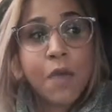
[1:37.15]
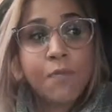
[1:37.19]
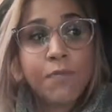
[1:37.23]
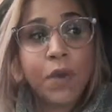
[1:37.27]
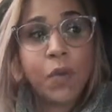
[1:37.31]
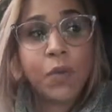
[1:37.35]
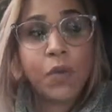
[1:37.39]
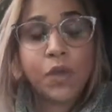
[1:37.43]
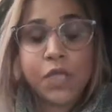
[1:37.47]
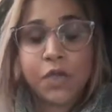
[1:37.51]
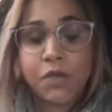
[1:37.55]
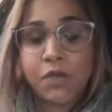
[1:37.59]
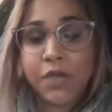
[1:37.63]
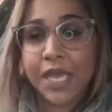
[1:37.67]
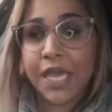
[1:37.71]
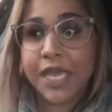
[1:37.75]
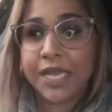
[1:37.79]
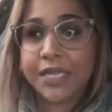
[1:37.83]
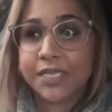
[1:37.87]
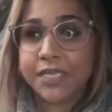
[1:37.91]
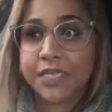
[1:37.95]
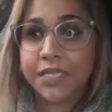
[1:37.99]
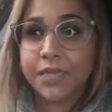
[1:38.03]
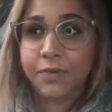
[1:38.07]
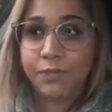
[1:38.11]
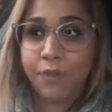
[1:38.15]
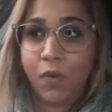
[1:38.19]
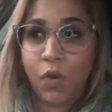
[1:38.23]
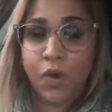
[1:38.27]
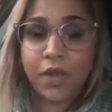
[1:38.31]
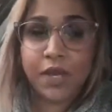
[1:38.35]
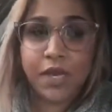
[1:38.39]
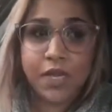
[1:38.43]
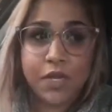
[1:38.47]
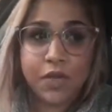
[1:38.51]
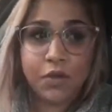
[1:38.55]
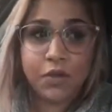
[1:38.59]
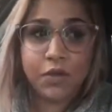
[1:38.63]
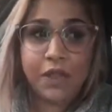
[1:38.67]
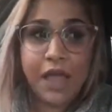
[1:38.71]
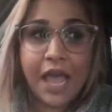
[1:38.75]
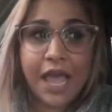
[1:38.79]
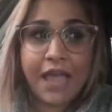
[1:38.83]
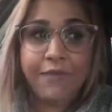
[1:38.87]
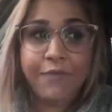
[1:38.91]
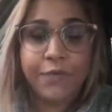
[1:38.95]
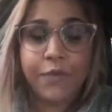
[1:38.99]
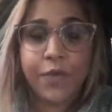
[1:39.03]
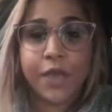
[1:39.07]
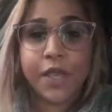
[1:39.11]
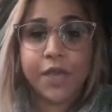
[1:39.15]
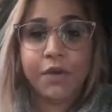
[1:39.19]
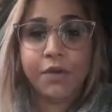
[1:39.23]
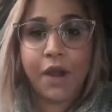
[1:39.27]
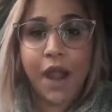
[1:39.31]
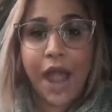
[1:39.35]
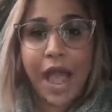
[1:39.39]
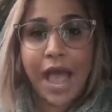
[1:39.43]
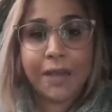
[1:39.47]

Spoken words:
But when you get to the point in your life where you are